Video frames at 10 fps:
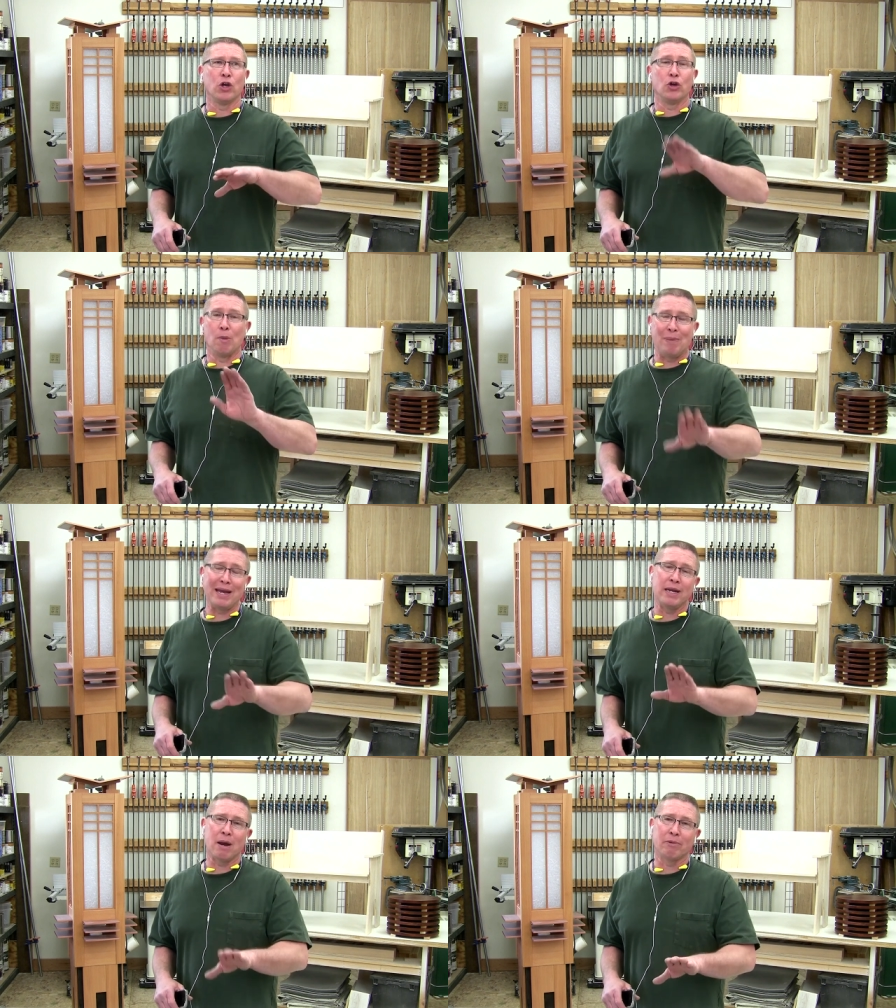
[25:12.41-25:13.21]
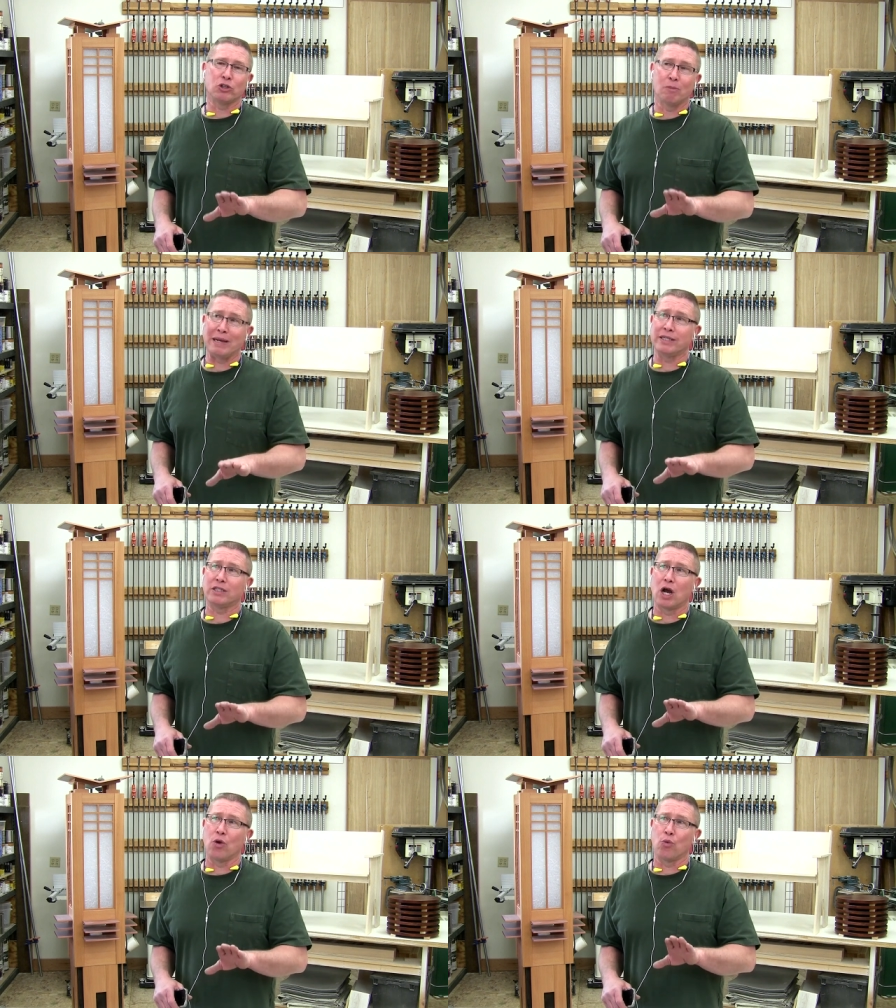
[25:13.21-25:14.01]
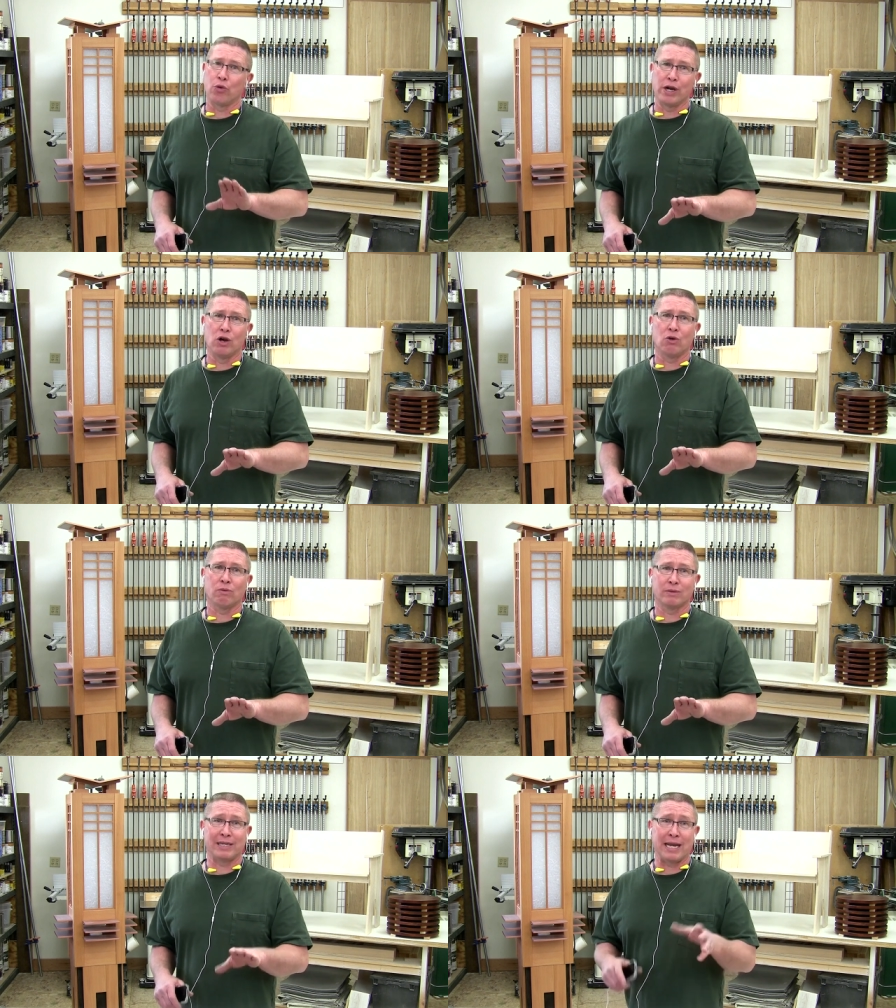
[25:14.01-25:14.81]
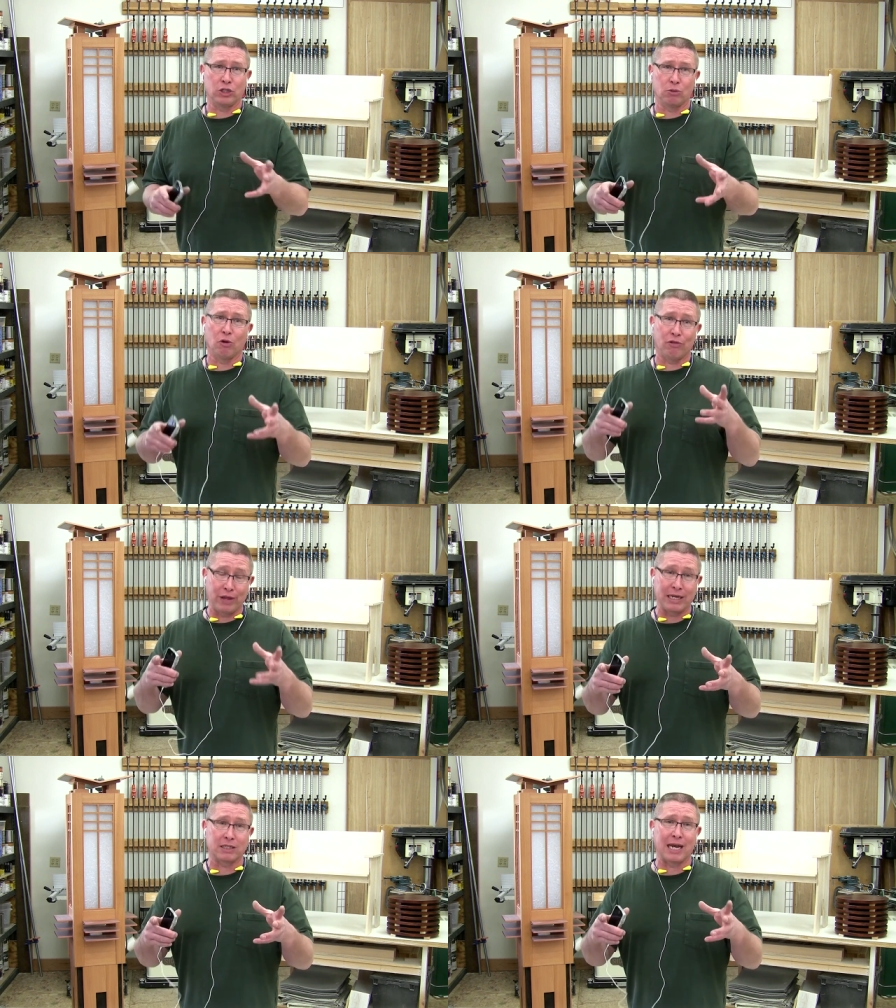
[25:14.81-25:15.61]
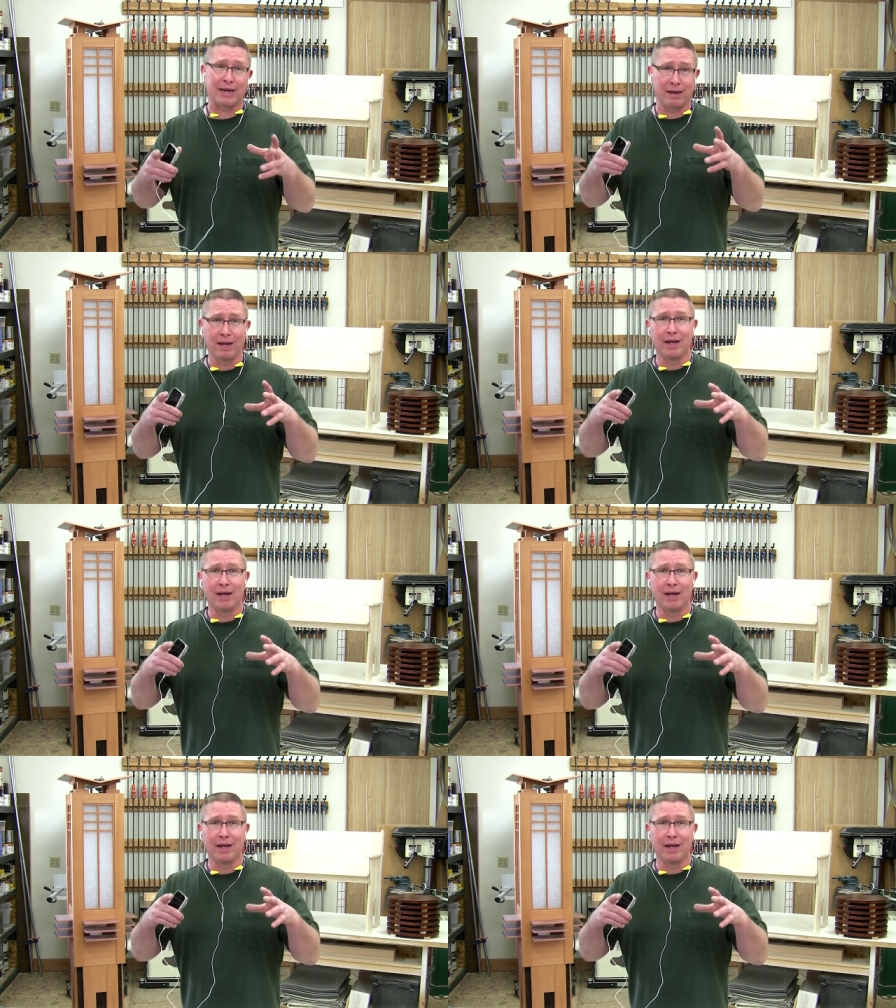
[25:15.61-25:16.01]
your bid numbers are based on real tangible things like